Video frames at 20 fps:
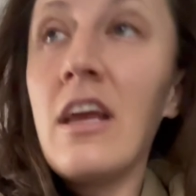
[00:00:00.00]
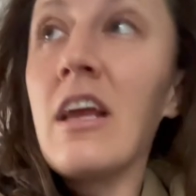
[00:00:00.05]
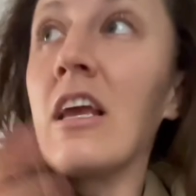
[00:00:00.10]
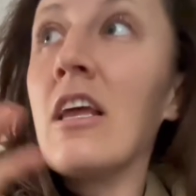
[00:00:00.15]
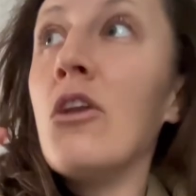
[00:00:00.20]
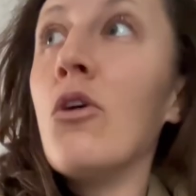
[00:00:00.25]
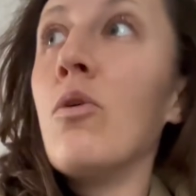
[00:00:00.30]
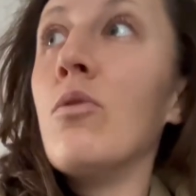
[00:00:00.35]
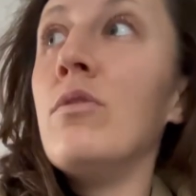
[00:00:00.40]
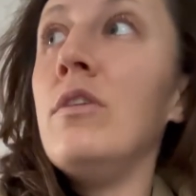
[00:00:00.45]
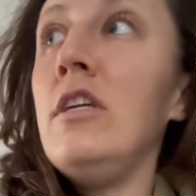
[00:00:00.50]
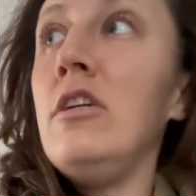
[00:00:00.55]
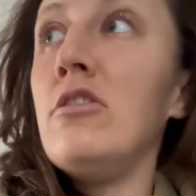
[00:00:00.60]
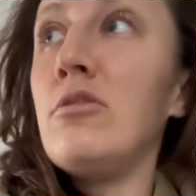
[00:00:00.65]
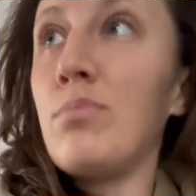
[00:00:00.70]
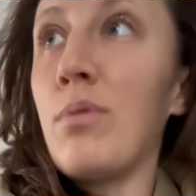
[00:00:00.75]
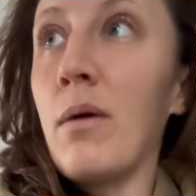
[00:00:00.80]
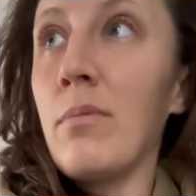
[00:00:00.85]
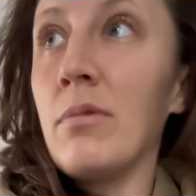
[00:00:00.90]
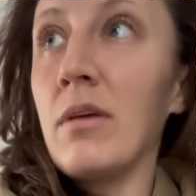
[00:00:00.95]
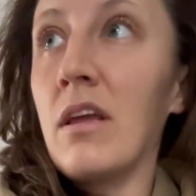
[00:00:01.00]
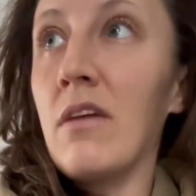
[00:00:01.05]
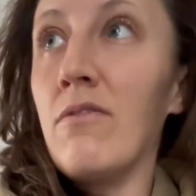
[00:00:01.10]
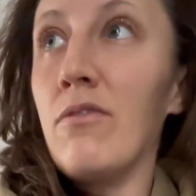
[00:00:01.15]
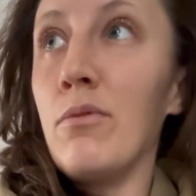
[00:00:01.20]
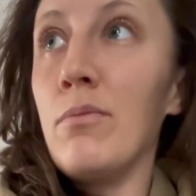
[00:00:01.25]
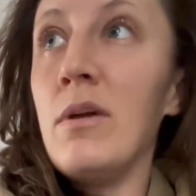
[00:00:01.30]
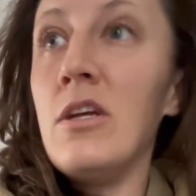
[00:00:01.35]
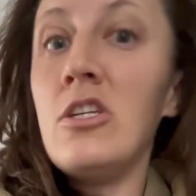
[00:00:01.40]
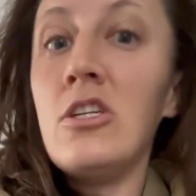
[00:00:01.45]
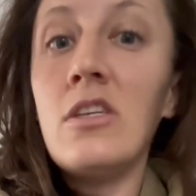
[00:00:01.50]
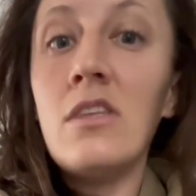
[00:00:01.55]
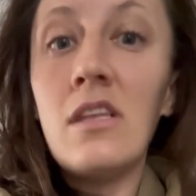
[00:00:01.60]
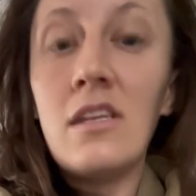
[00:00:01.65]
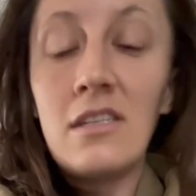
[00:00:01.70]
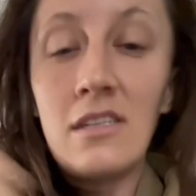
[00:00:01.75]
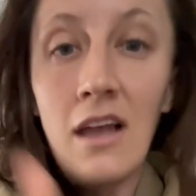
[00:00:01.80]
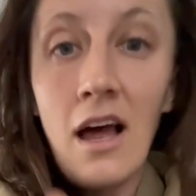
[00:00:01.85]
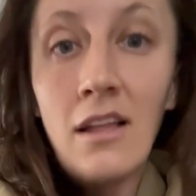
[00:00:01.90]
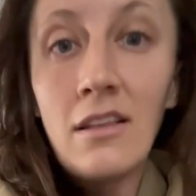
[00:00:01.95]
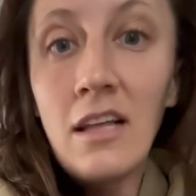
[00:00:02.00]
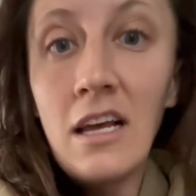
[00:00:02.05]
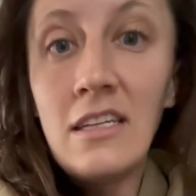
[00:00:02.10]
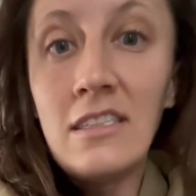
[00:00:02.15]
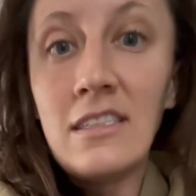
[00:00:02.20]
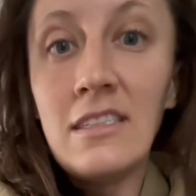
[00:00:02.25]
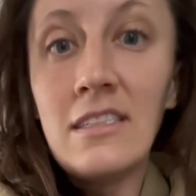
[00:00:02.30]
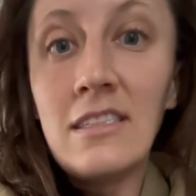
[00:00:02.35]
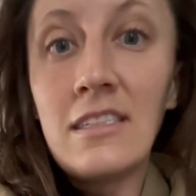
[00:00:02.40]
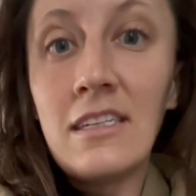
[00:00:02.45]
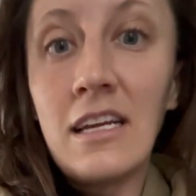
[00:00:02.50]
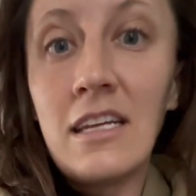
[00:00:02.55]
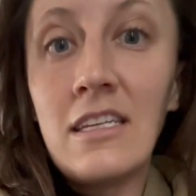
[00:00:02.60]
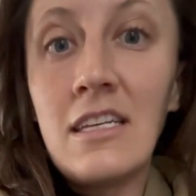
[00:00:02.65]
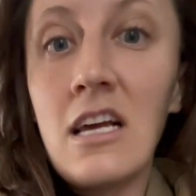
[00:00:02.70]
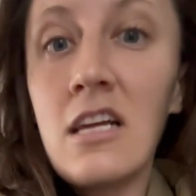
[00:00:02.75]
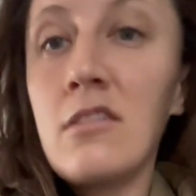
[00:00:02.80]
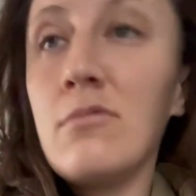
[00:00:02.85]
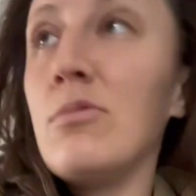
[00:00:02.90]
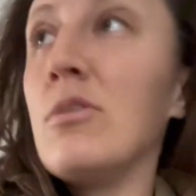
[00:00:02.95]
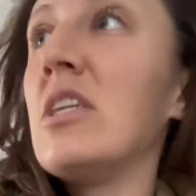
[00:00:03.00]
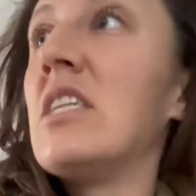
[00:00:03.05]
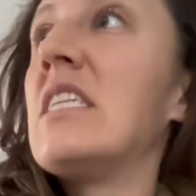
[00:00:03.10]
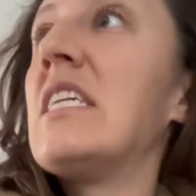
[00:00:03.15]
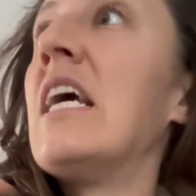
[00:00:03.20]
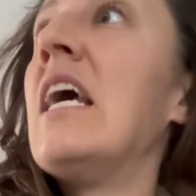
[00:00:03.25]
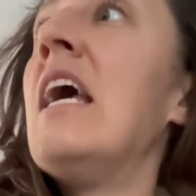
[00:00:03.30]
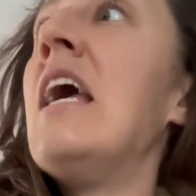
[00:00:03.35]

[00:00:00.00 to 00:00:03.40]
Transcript: It can only use public information that's not licensed like textbooks